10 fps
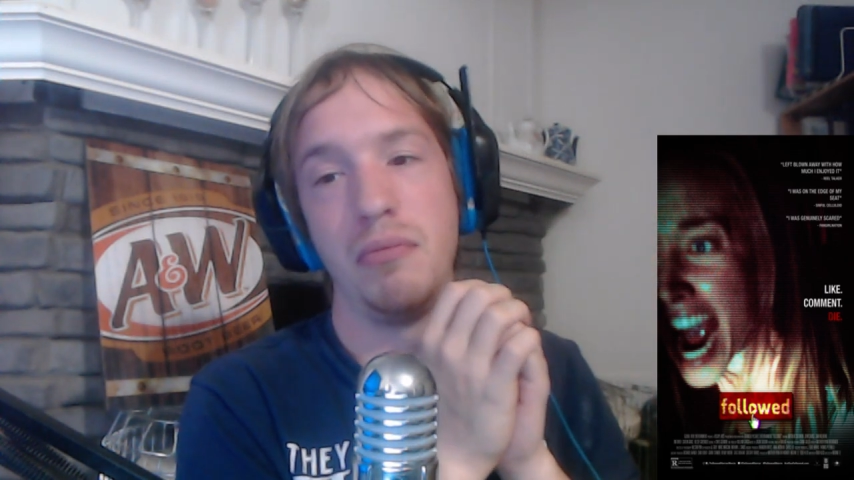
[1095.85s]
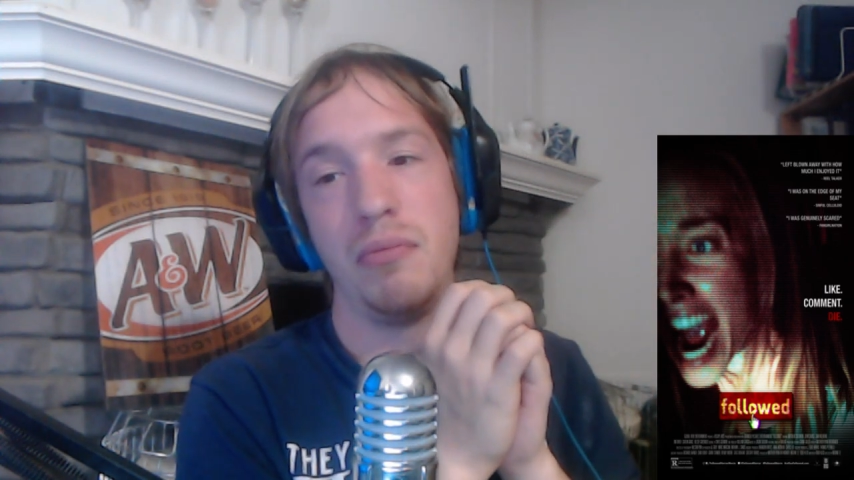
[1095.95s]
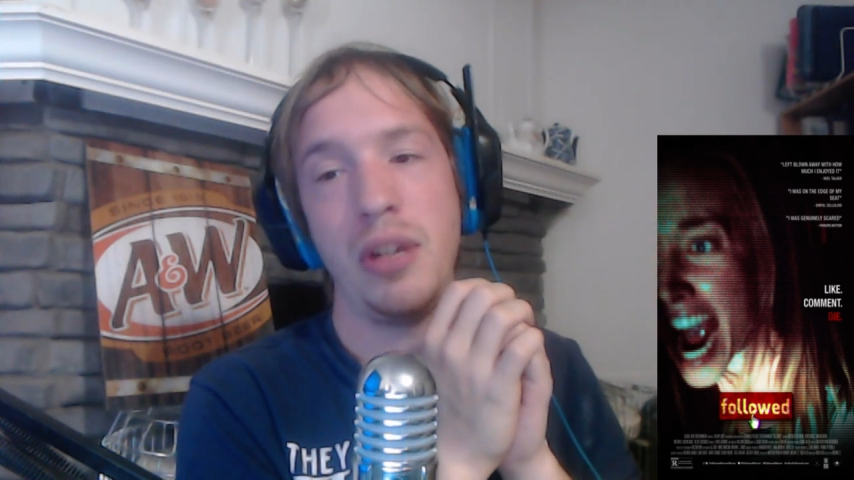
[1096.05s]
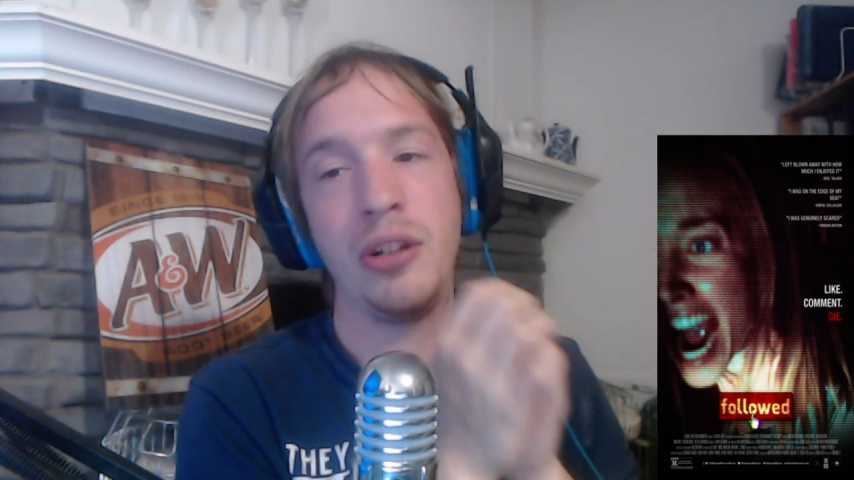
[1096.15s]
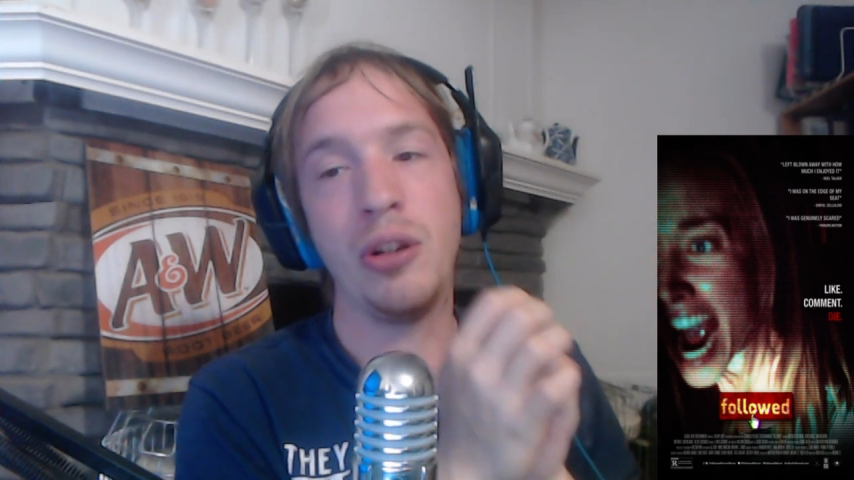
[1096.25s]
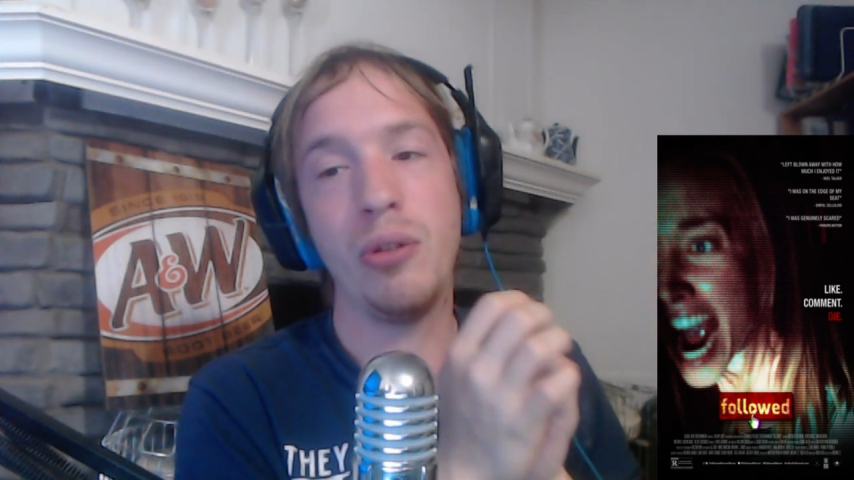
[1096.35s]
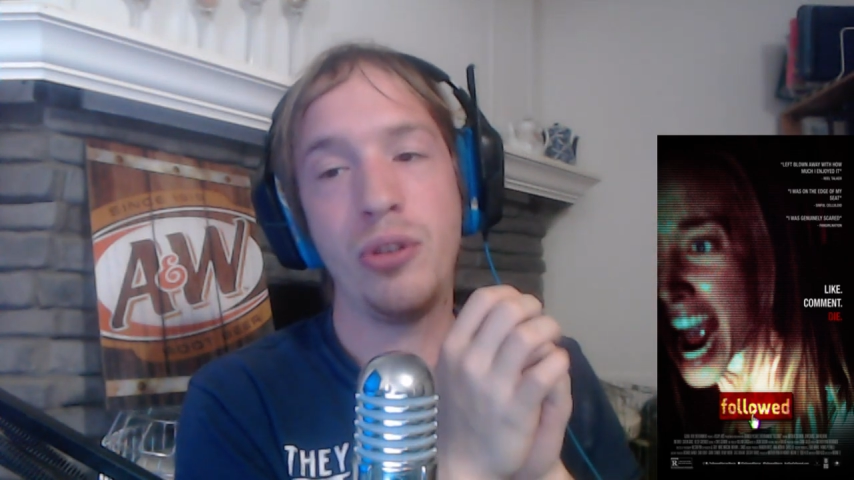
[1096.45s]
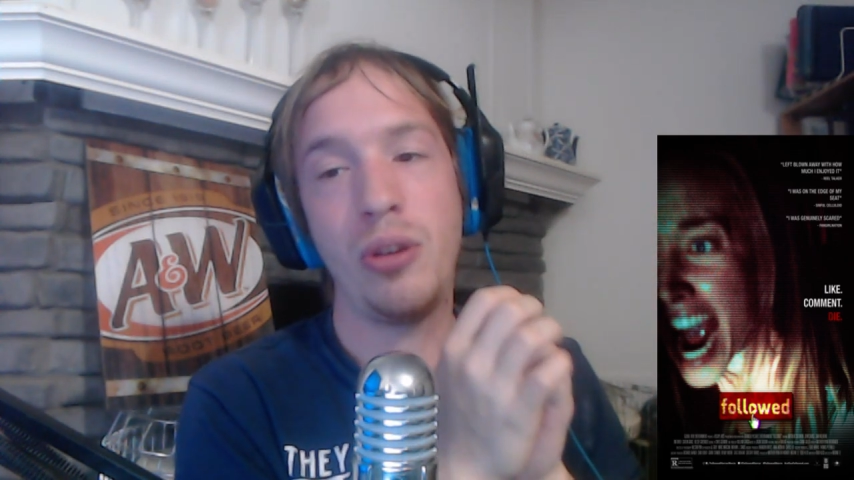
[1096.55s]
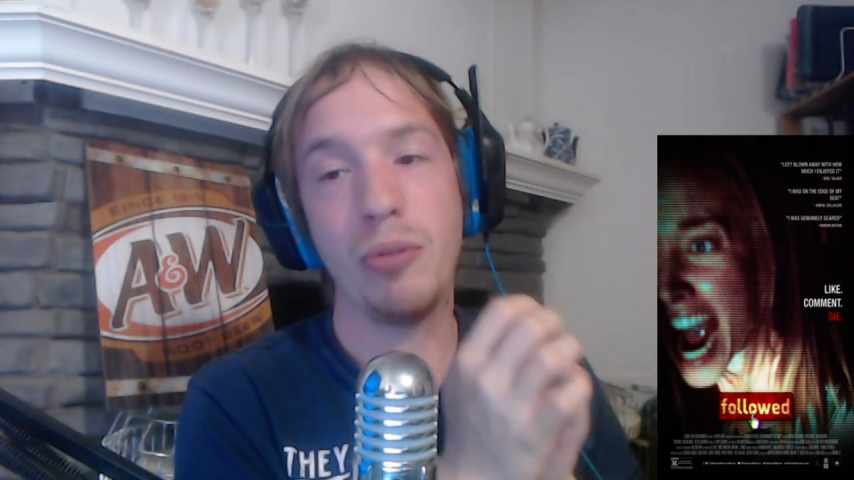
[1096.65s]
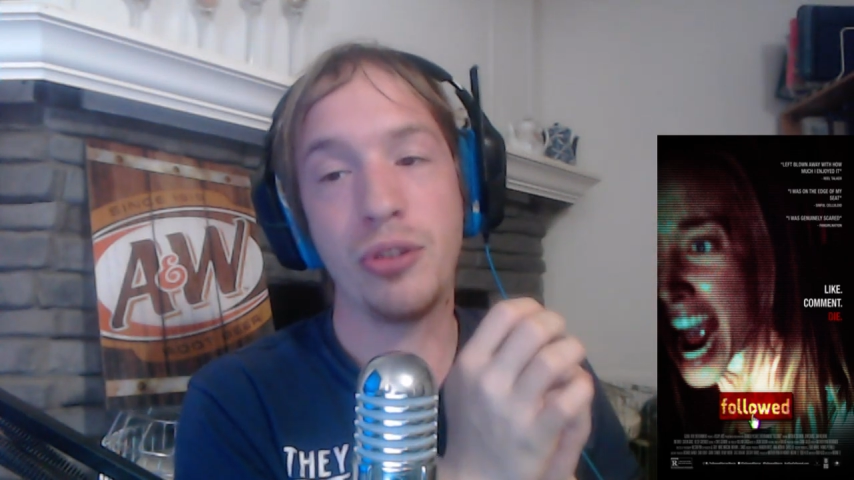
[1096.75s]
they go to
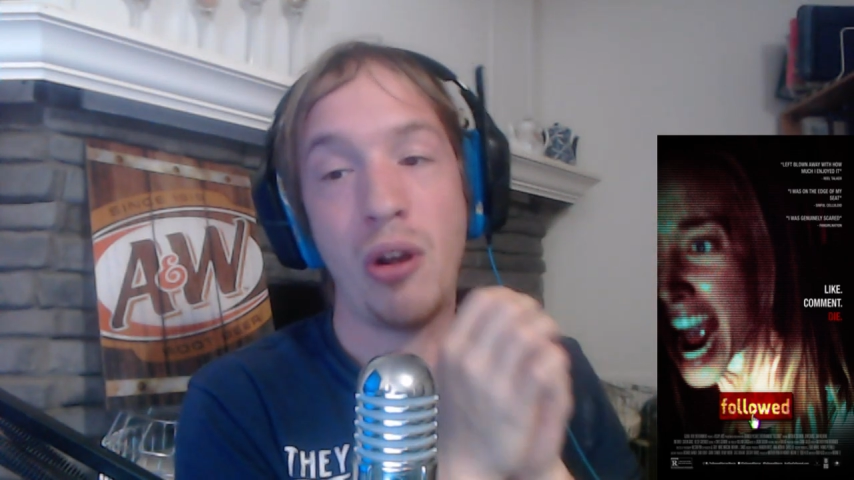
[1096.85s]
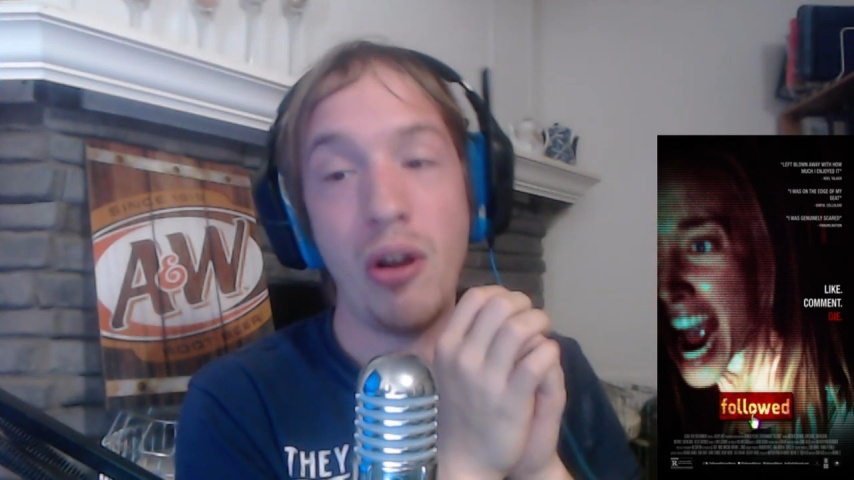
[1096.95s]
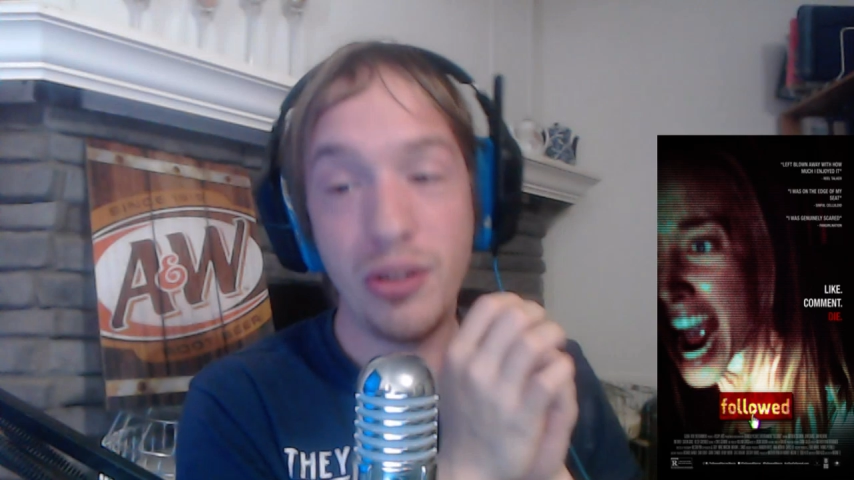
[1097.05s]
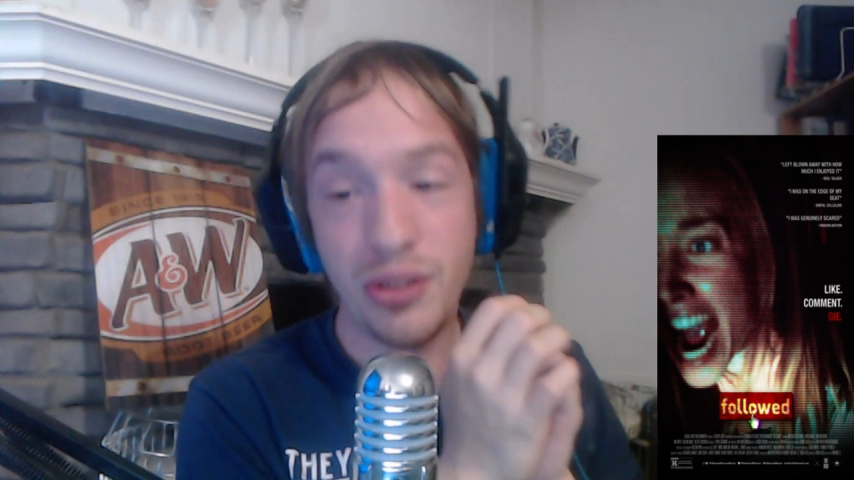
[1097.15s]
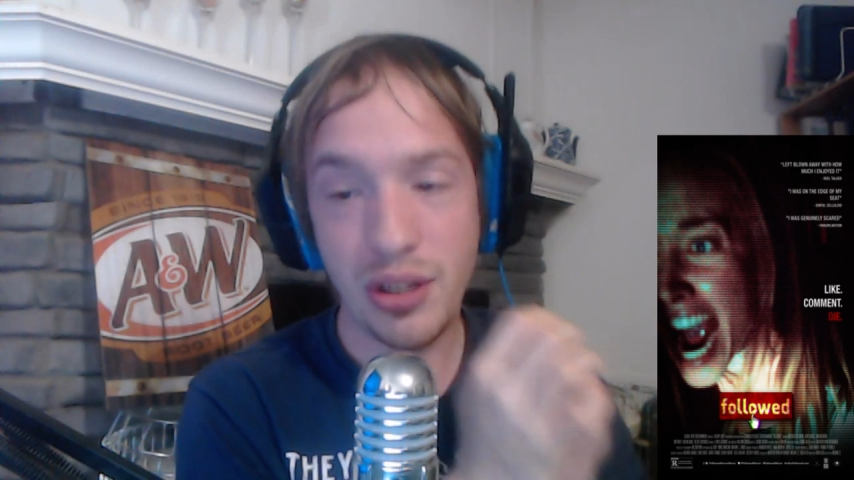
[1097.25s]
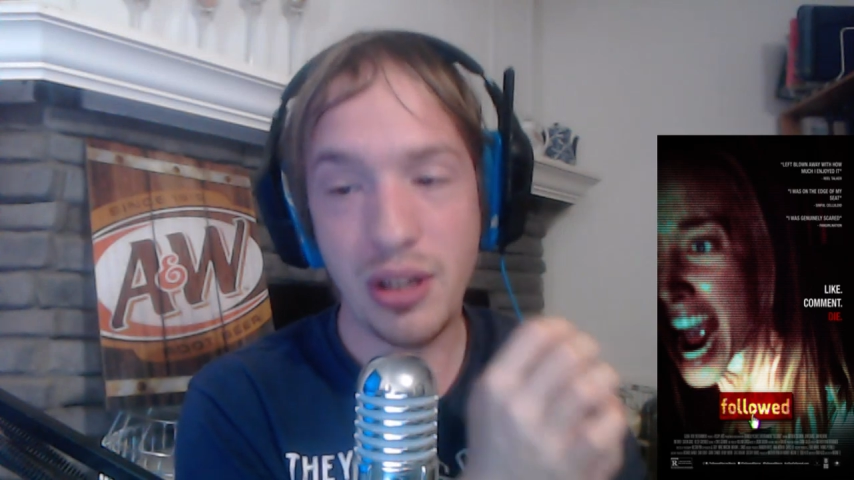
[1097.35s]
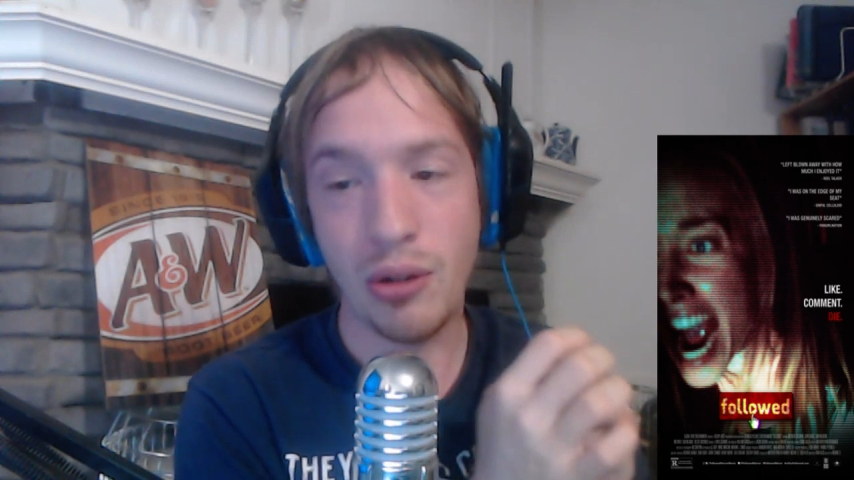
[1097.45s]
the most haunted